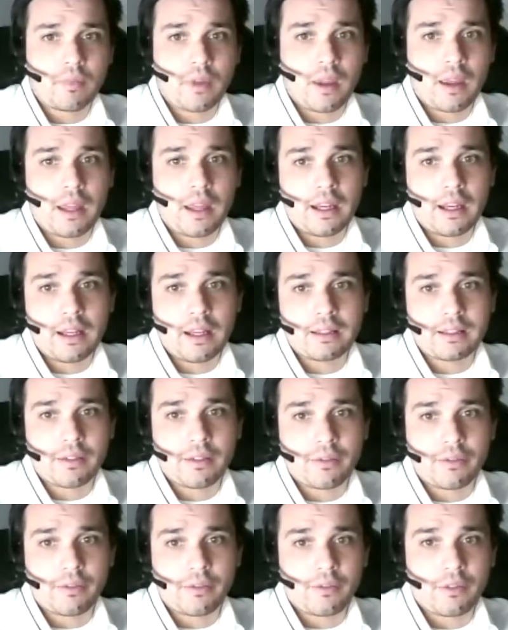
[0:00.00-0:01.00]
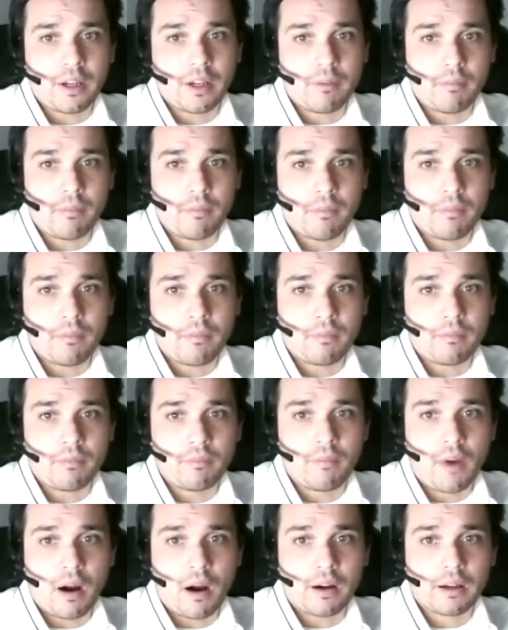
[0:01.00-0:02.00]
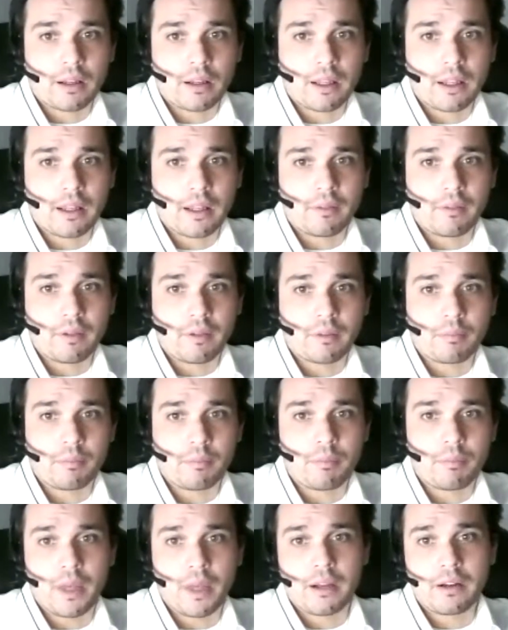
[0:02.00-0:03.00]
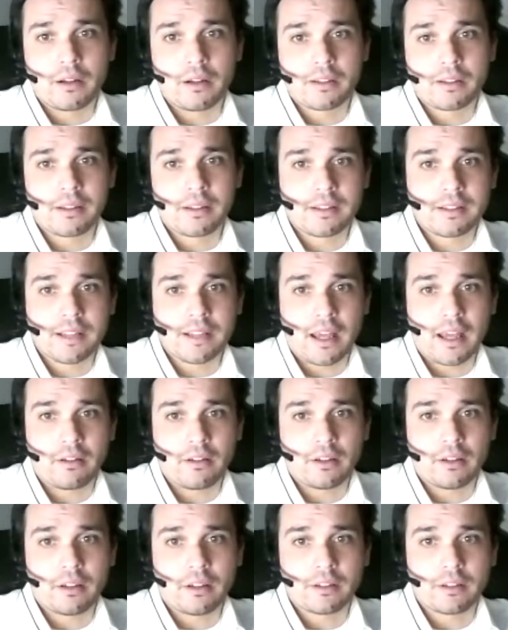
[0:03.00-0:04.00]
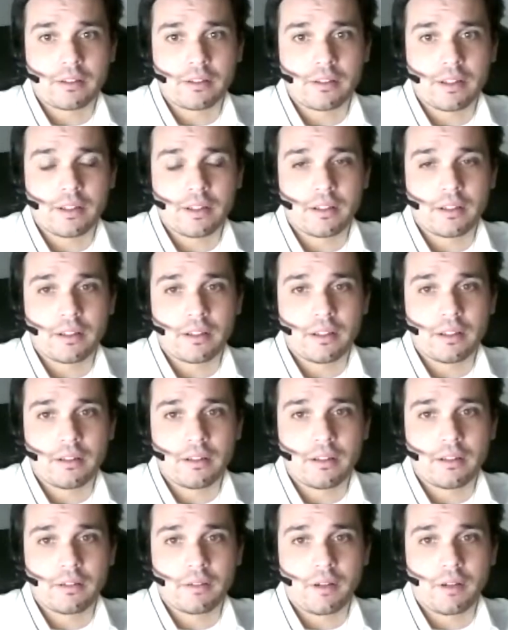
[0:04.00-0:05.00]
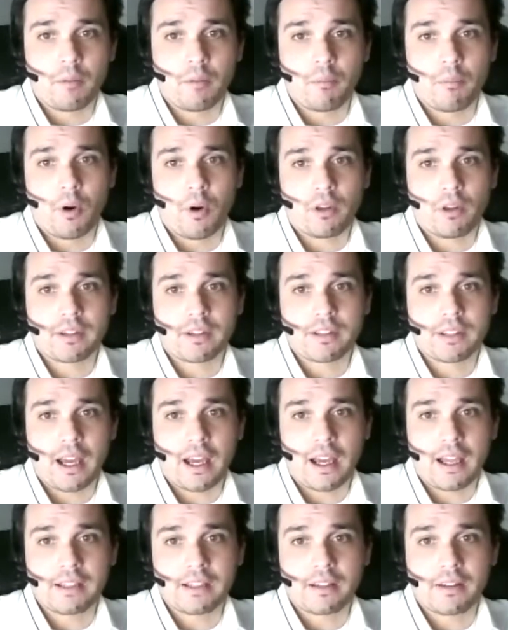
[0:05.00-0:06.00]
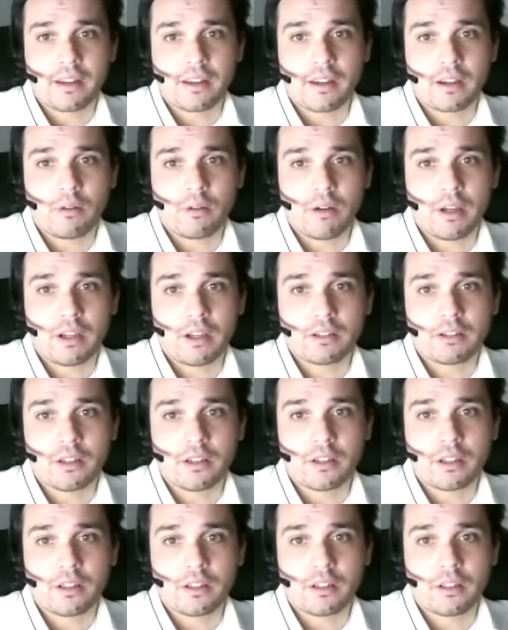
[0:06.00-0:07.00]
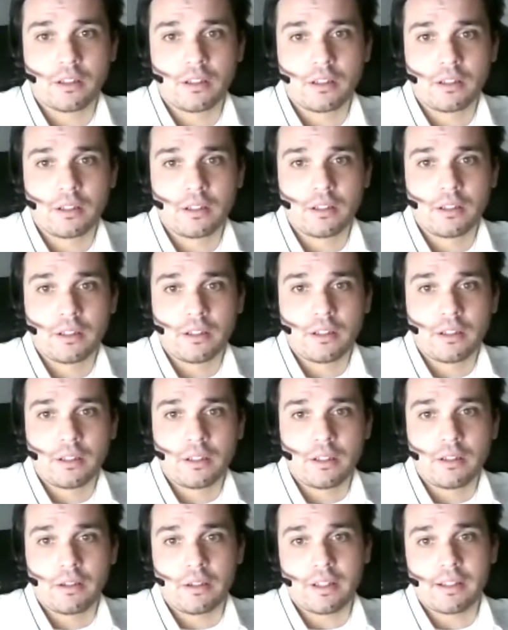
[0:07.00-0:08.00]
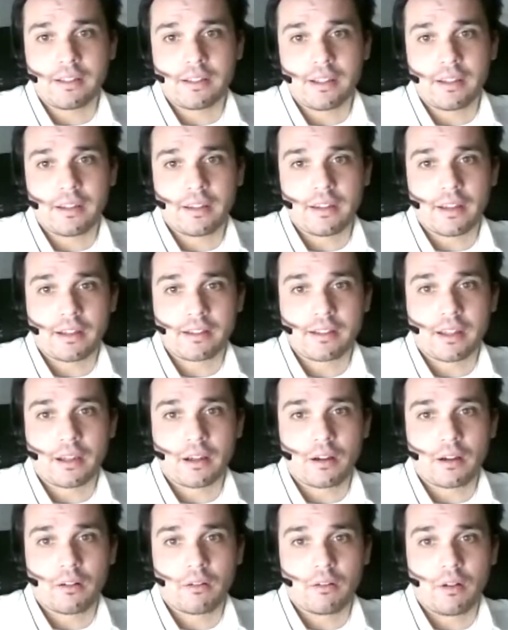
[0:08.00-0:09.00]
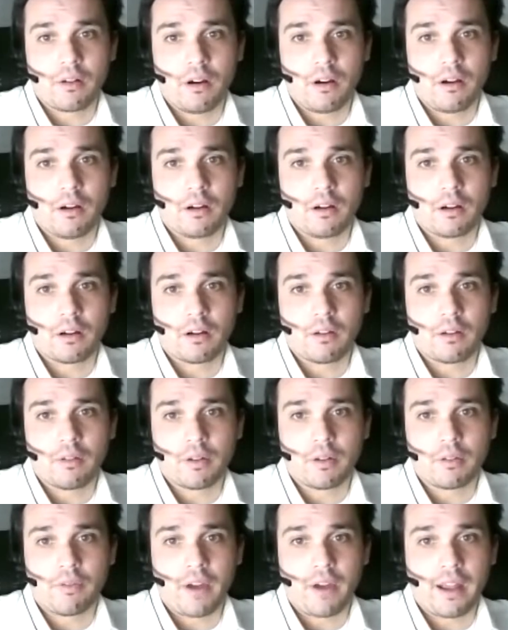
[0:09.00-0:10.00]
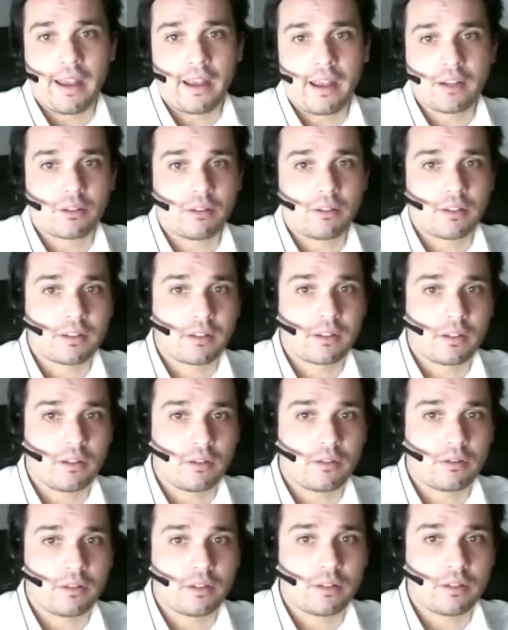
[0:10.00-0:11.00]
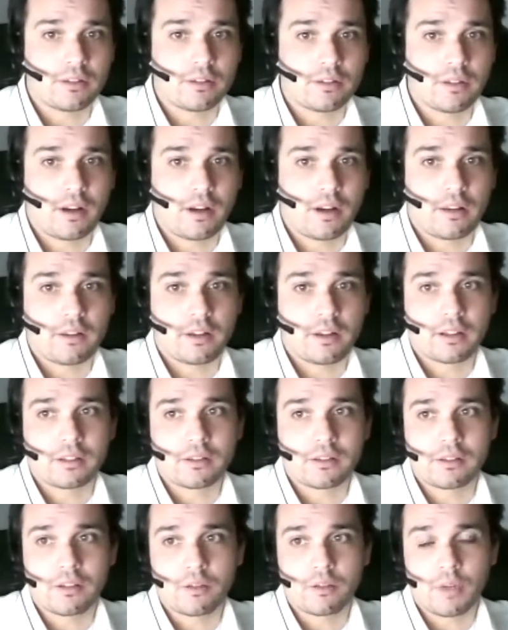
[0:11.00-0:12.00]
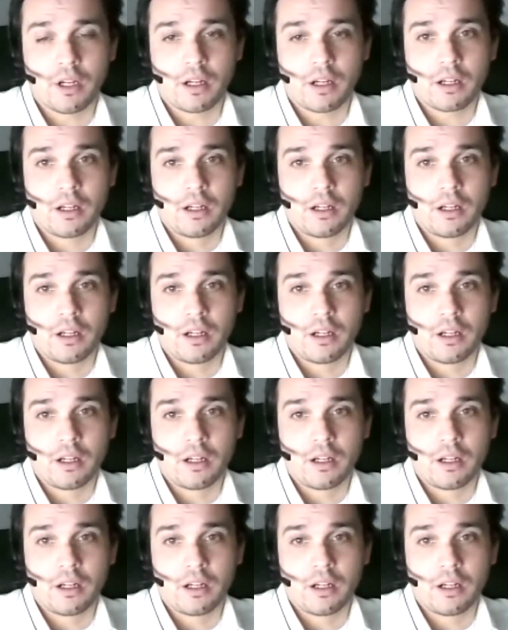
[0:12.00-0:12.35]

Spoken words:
it is a free market with bidders and sellers, and on both sides of the equation, you can see things that go wrong with financial institutions and on the consumer.